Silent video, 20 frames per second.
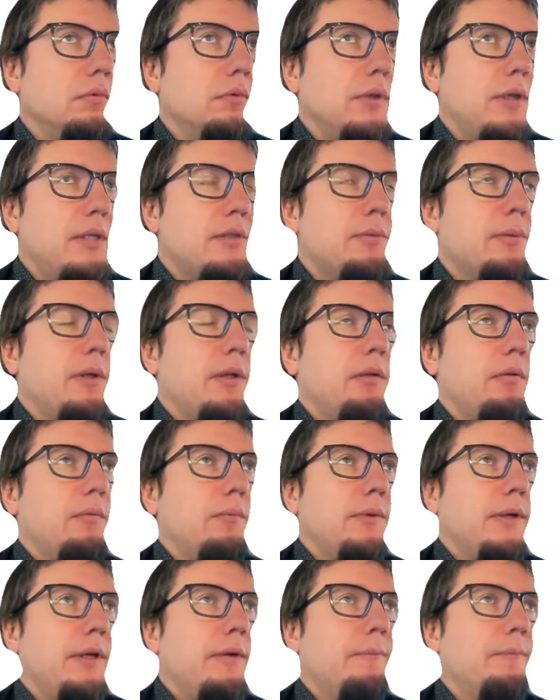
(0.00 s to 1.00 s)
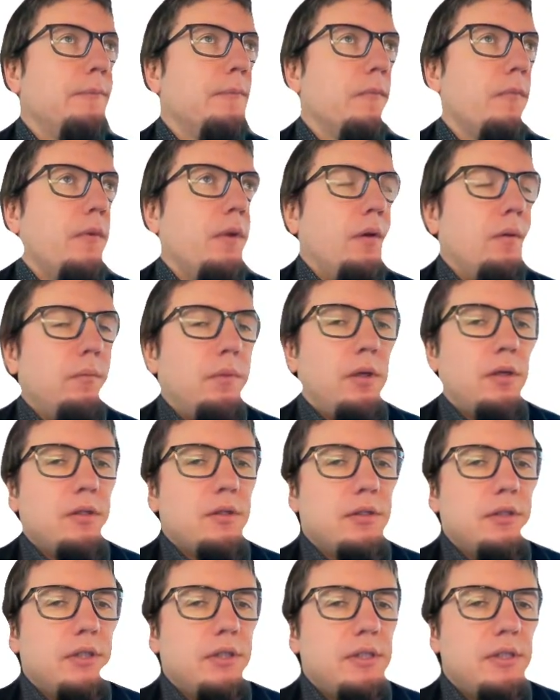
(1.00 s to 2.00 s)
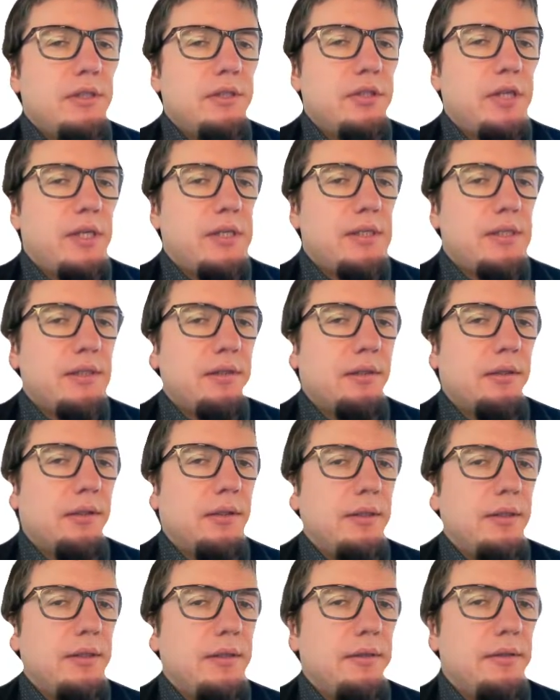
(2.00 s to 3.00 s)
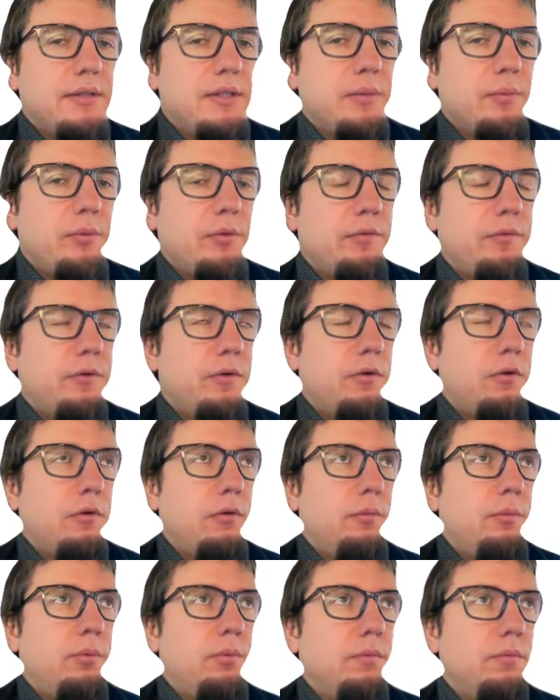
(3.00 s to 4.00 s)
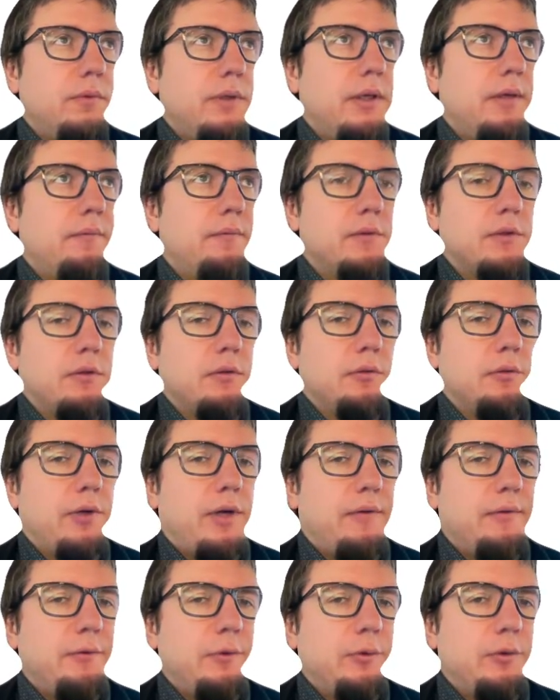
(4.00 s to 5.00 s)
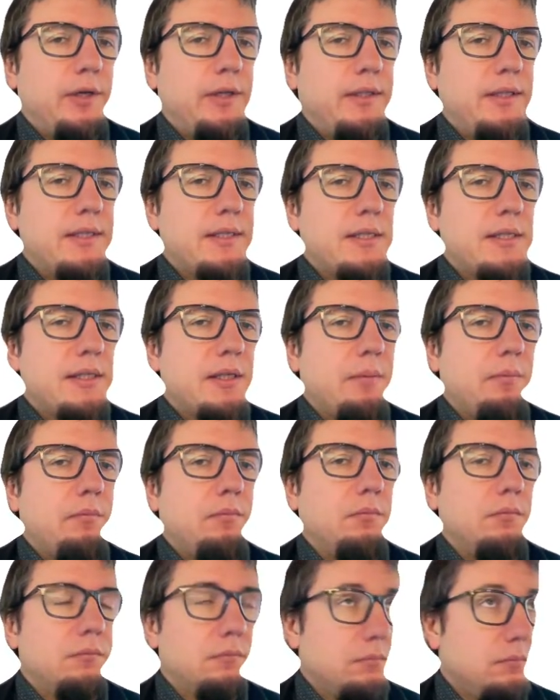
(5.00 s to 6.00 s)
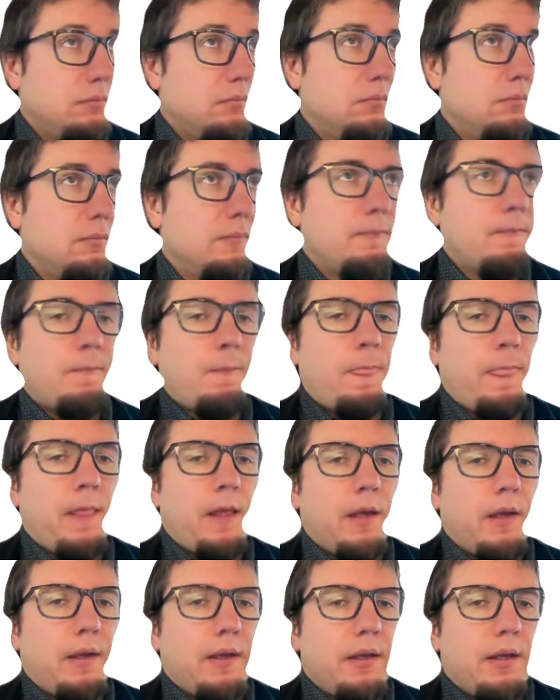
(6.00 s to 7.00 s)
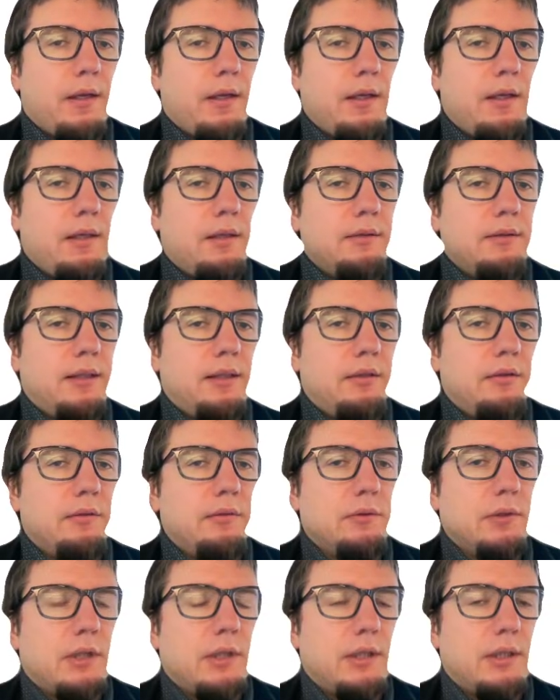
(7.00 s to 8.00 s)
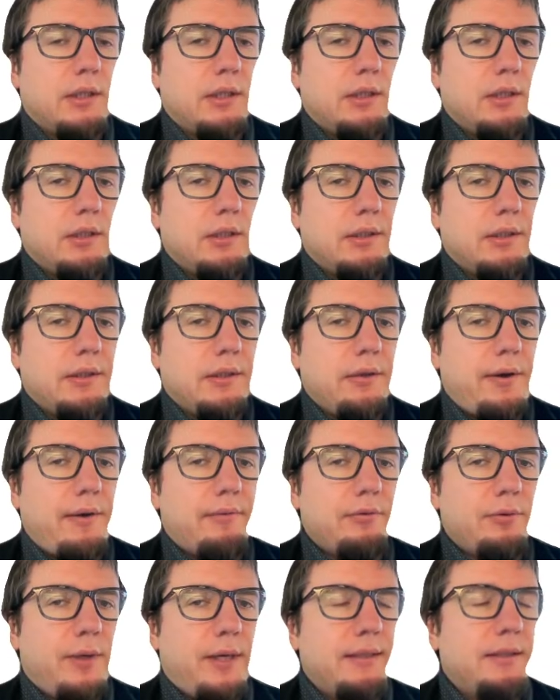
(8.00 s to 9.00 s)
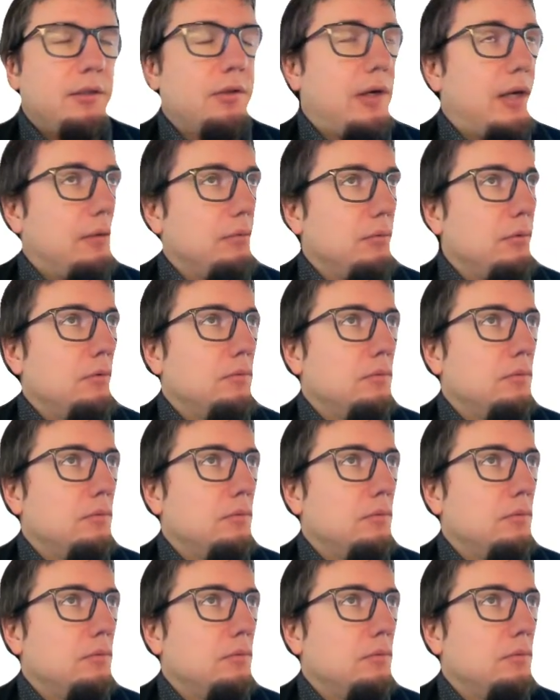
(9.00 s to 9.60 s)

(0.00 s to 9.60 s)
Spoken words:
as well, because this is just a simple for loop. So you have to create a system, then you have to add ground,